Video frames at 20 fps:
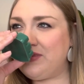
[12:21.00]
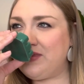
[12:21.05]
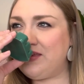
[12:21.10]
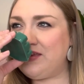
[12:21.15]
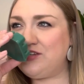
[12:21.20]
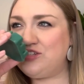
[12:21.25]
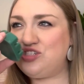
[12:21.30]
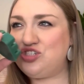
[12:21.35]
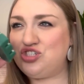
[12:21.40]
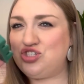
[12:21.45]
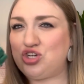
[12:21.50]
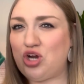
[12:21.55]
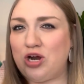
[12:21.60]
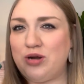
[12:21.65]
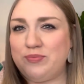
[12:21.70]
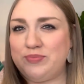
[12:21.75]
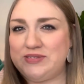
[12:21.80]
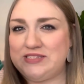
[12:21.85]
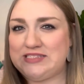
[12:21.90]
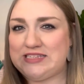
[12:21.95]

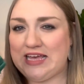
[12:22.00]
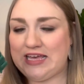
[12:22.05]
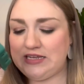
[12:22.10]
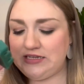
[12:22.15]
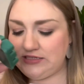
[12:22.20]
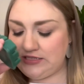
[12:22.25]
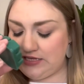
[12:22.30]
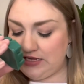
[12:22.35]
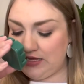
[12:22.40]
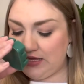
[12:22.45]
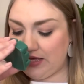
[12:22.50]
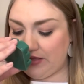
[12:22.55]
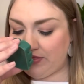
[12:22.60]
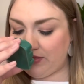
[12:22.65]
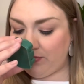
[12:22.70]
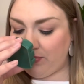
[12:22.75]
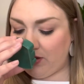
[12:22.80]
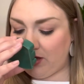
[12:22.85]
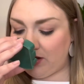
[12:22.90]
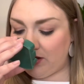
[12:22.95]
sharp scent at the
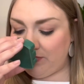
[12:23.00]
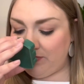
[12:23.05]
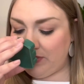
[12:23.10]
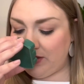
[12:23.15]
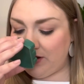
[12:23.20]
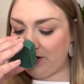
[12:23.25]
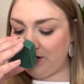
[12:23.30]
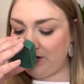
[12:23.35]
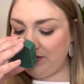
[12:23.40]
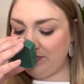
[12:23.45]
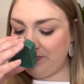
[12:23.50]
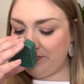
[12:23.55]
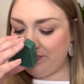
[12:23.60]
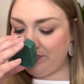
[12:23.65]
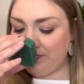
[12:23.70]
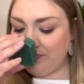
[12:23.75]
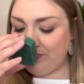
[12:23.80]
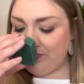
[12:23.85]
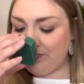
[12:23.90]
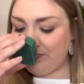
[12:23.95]
bottom there.
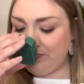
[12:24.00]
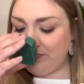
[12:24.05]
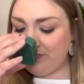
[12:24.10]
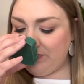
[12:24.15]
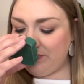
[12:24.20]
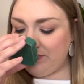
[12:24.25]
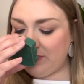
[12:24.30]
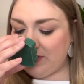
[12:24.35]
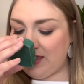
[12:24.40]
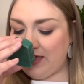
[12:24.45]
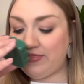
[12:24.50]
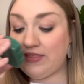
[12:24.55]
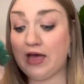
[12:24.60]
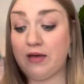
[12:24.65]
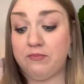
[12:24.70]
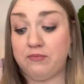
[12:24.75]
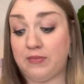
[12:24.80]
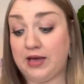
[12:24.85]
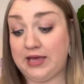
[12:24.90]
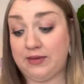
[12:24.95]
And that
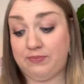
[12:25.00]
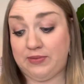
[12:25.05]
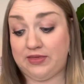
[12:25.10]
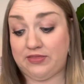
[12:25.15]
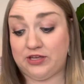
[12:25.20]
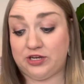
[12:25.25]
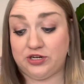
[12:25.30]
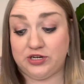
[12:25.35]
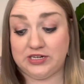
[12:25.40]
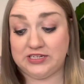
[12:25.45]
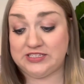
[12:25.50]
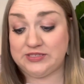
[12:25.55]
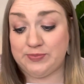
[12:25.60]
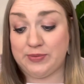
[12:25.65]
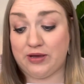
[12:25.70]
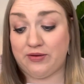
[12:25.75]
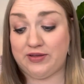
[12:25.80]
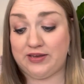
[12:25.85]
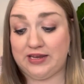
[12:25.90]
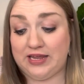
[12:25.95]
might be the crisp
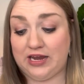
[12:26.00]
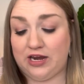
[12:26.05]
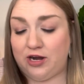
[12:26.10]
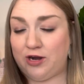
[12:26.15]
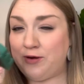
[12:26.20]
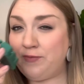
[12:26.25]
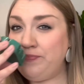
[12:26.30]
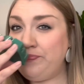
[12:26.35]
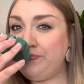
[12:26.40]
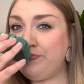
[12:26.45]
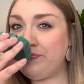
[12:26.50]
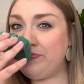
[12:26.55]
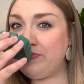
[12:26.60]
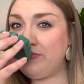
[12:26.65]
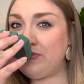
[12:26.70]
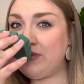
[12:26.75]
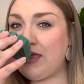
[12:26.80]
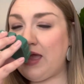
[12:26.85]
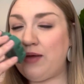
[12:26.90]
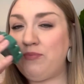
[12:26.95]
mountain air.
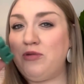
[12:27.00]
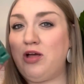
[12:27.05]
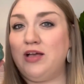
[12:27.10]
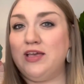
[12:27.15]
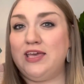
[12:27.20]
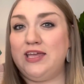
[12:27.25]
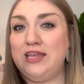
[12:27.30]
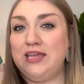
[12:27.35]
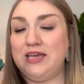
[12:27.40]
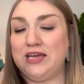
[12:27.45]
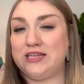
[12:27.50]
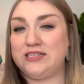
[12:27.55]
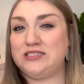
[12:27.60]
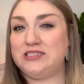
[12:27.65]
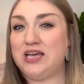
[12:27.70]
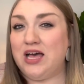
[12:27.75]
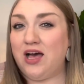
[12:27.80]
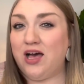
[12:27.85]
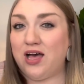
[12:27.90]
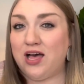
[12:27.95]
I'm not getting a
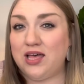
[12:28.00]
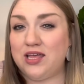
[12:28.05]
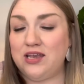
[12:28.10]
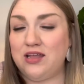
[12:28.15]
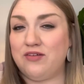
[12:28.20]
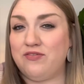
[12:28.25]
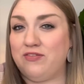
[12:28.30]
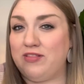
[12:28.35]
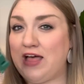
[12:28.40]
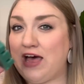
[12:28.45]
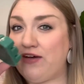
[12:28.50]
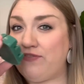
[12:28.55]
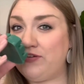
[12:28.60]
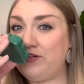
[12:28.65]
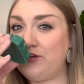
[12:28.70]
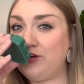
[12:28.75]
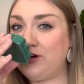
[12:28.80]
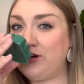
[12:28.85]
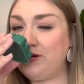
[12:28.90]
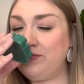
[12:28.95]
ton of
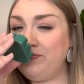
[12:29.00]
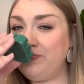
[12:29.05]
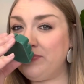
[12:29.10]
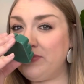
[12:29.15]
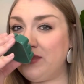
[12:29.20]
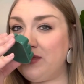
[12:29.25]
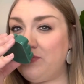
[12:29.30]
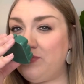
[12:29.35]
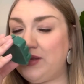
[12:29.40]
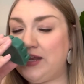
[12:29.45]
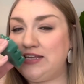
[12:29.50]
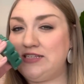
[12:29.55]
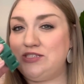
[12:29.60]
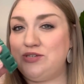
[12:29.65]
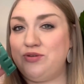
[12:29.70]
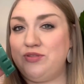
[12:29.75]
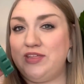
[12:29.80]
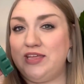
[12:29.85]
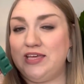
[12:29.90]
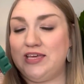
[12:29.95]
lavender, but I do
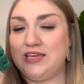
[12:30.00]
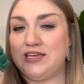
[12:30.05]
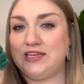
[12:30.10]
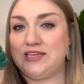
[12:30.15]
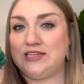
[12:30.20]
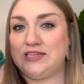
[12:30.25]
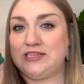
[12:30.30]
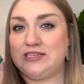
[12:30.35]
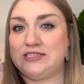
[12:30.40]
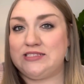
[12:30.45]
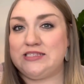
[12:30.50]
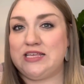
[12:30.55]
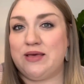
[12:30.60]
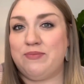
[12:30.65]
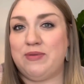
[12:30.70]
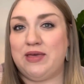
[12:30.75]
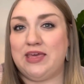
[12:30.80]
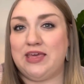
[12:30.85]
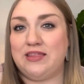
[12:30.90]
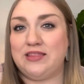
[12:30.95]
think it is
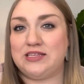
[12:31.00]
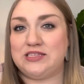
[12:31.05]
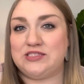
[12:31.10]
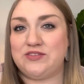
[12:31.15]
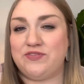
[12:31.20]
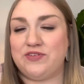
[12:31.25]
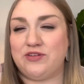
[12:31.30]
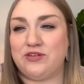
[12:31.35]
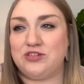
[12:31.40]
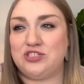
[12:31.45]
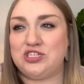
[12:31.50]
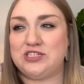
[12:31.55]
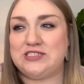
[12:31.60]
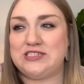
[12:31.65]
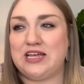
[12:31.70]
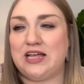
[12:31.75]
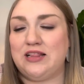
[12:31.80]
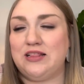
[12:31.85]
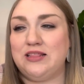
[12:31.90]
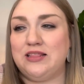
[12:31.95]
making this feel just
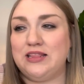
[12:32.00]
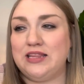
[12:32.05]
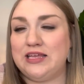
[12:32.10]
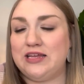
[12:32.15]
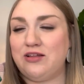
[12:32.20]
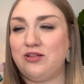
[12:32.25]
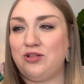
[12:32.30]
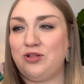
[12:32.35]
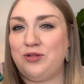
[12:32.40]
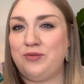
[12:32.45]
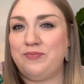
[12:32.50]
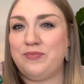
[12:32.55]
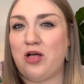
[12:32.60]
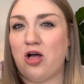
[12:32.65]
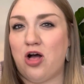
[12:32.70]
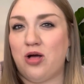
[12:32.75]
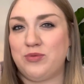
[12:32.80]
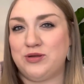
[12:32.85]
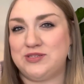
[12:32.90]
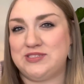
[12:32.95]
a little,
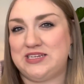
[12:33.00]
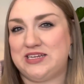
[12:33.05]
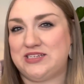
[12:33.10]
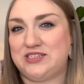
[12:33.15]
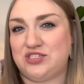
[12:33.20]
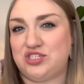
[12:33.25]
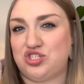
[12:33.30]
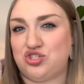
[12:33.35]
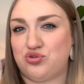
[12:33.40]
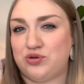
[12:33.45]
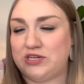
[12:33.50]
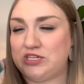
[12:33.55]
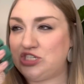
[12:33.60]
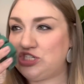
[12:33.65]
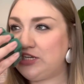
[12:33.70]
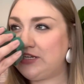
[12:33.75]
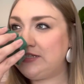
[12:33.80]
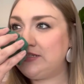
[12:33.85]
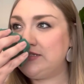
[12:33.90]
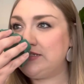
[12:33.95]
almost
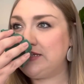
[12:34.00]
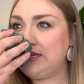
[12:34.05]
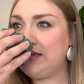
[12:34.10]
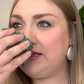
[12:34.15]
astringent,